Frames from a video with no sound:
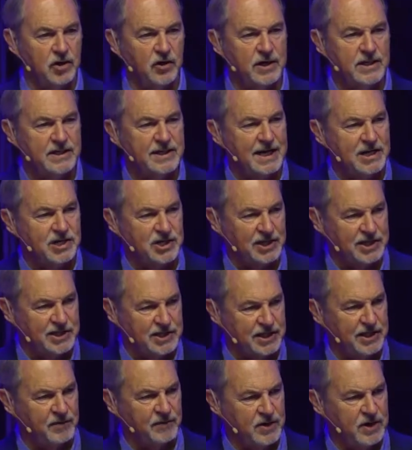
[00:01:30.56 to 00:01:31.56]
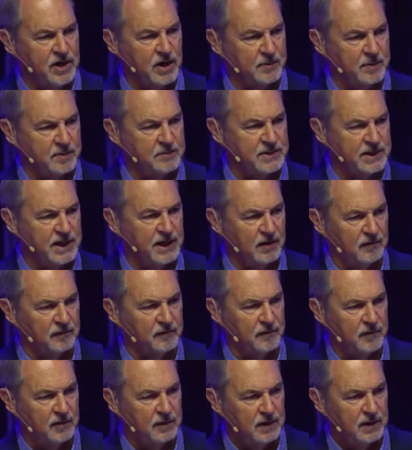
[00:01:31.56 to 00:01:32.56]
God is actually stirring you up
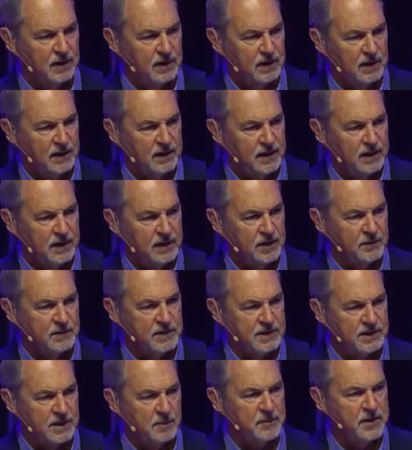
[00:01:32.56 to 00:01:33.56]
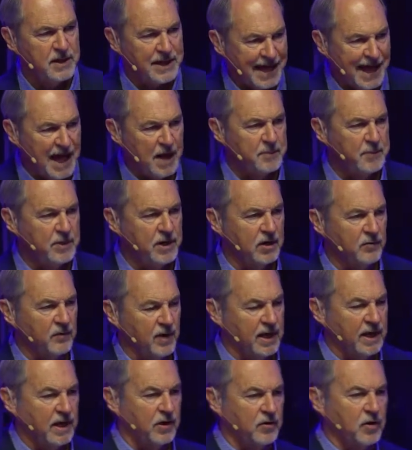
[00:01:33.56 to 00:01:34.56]
Himself. There is something happening
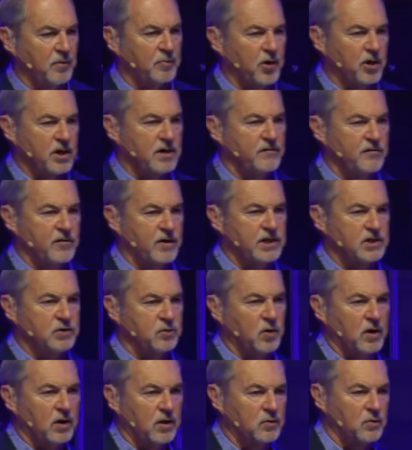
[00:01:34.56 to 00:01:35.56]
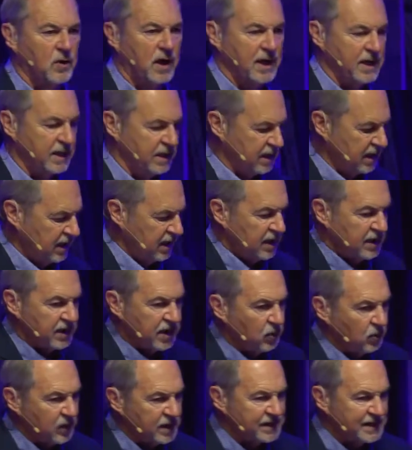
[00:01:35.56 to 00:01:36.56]
right now in the body of Christ worldwide
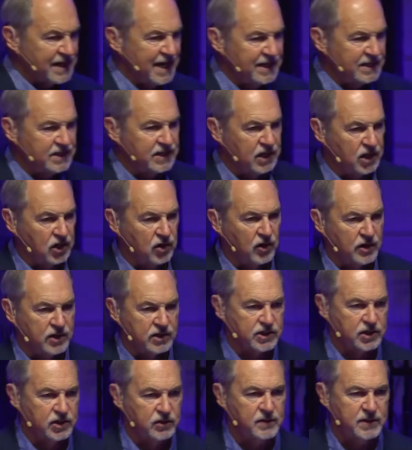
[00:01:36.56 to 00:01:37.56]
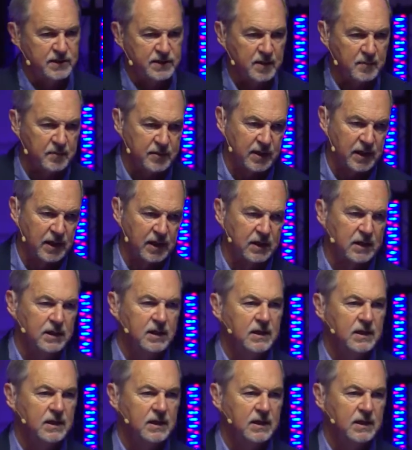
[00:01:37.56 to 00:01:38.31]
that we sense that God is doing something.